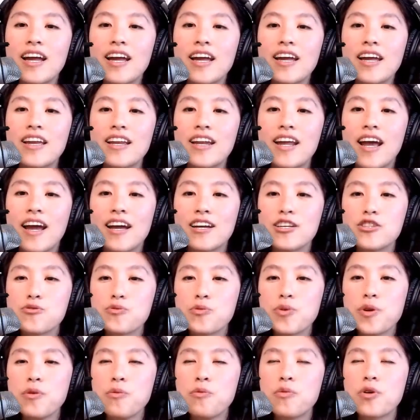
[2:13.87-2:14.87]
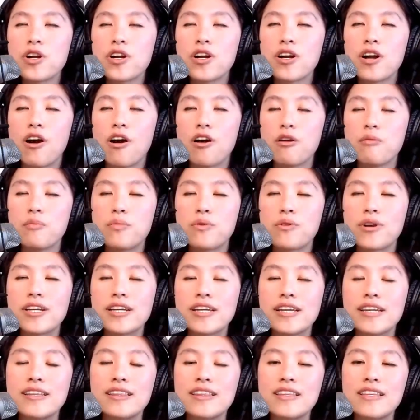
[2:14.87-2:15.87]
And as we work on
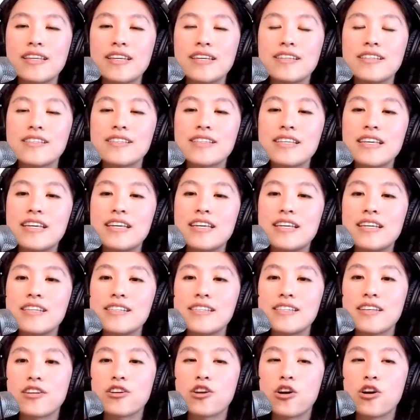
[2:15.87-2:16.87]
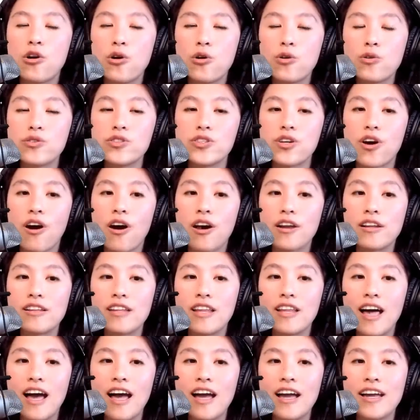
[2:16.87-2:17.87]
bringing these keys and codes
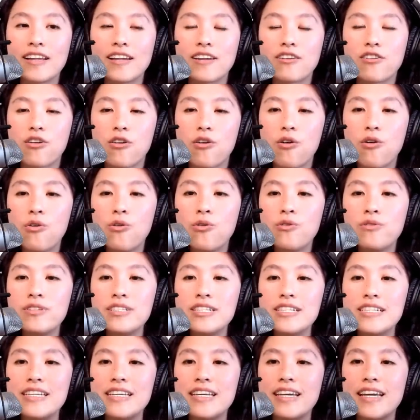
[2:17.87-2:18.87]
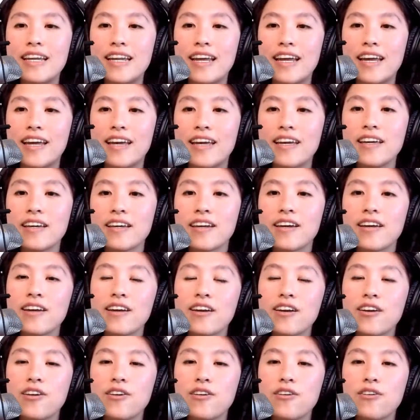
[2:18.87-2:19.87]
online in our own DNA,
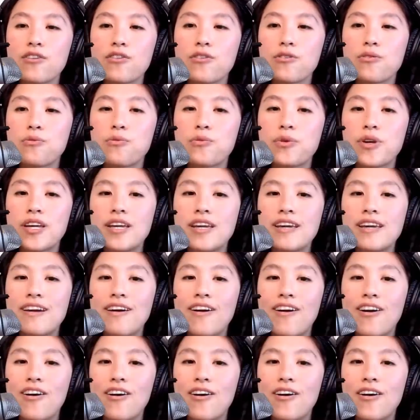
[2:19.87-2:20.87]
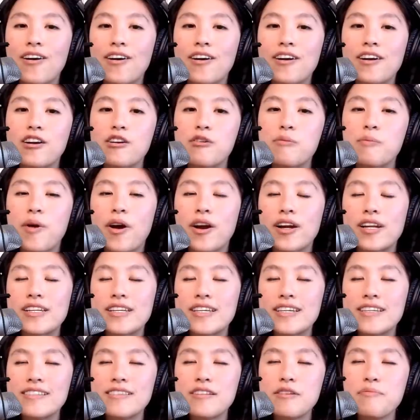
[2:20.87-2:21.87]
we are
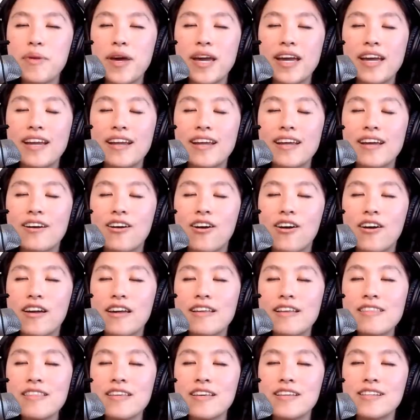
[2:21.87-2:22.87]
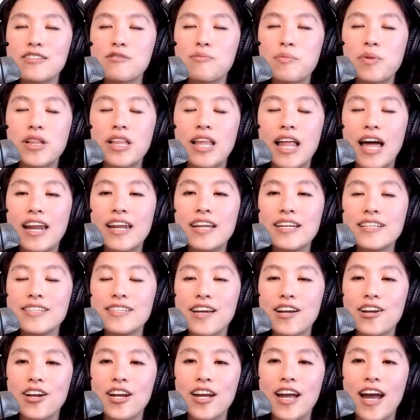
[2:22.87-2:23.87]
participating in this
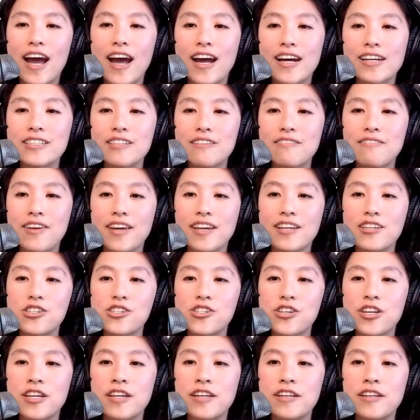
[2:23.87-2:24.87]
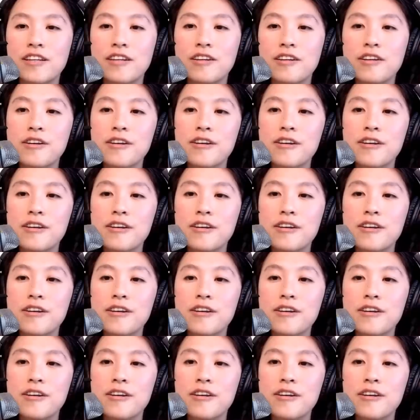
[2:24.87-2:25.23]
planetary activation